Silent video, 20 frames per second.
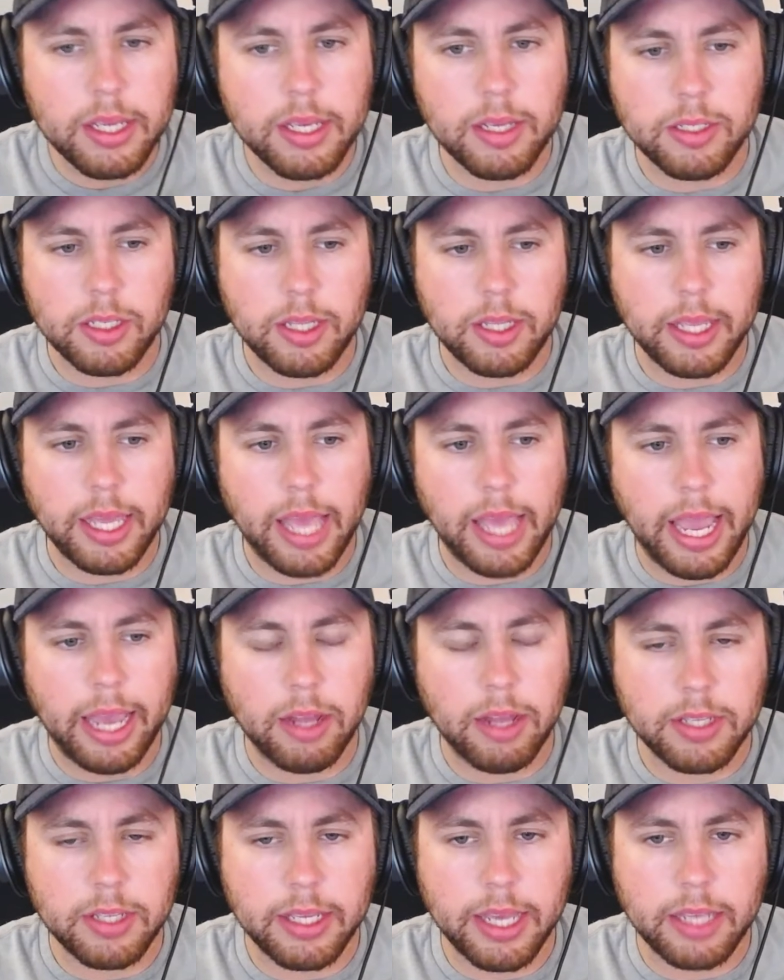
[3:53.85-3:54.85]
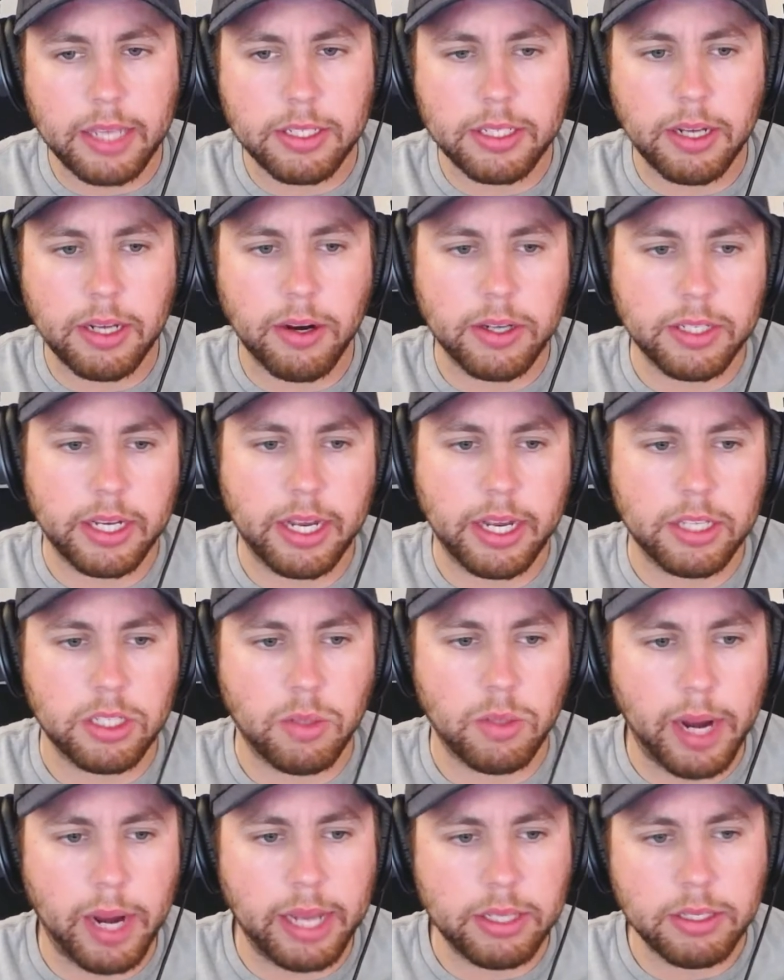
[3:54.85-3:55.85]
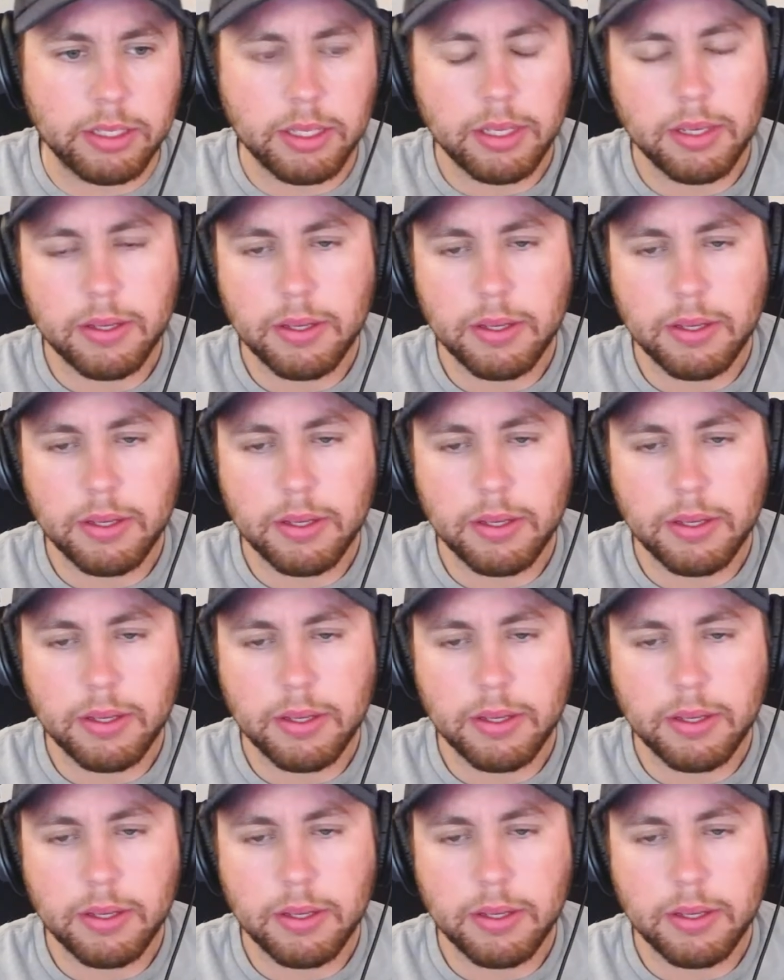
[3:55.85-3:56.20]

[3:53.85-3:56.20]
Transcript: into the ALDS series against the Rays.